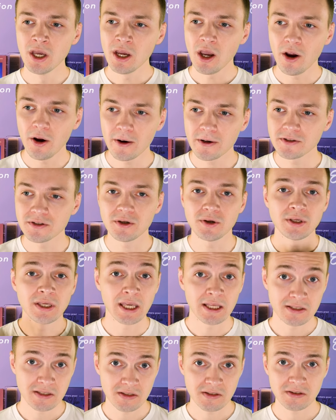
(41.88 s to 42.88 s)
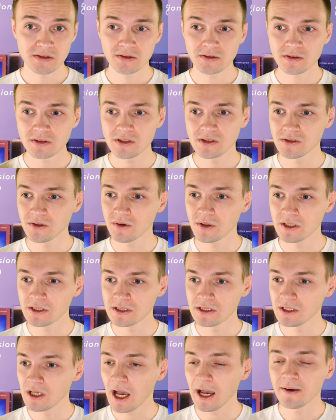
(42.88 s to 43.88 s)
heard again the song, so
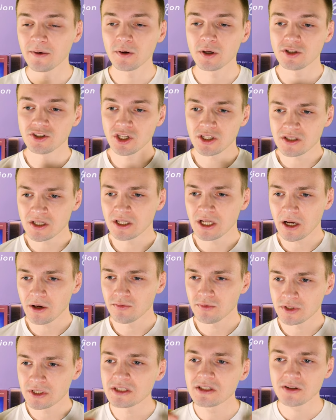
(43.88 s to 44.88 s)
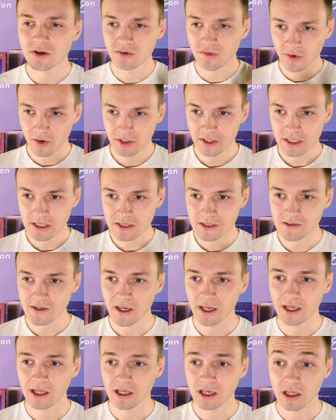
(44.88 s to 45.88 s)
I'm just gonna rediscover it
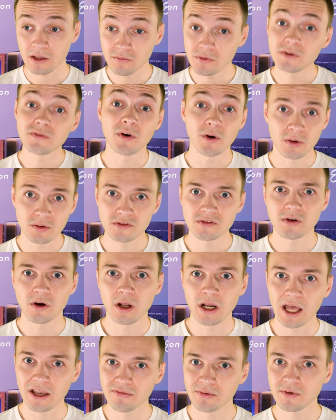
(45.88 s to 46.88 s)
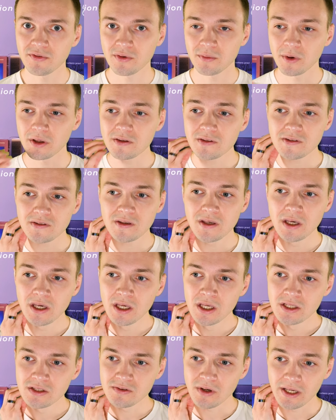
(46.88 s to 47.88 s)
and with also a live performance.
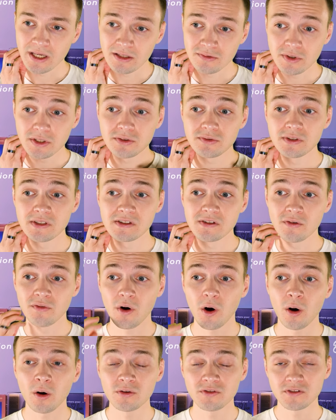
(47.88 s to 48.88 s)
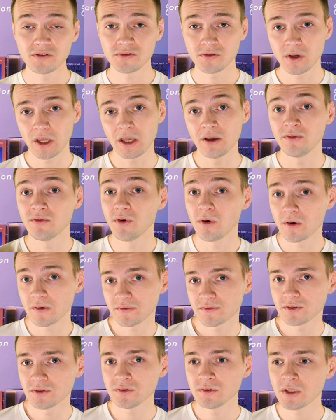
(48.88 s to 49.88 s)
So I can't wait to discover how the song
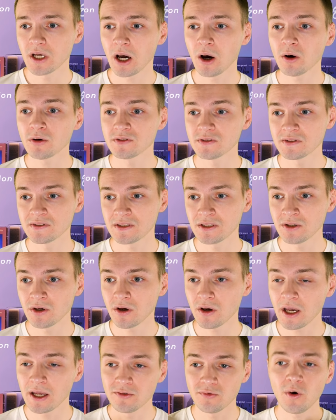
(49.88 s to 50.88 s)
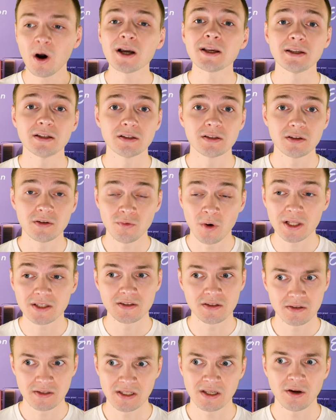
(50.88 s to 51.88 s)
evolved too, how the singer and why,
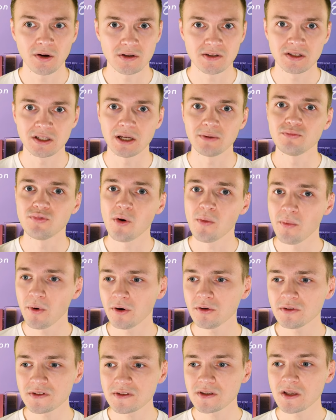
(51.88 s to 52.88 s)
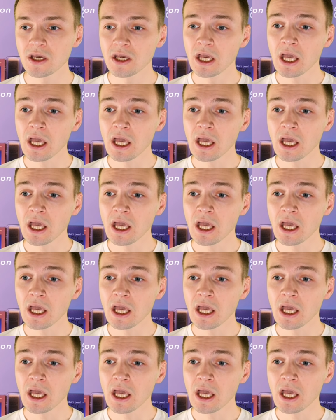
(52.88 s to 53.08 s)
what the singer is gonna propose.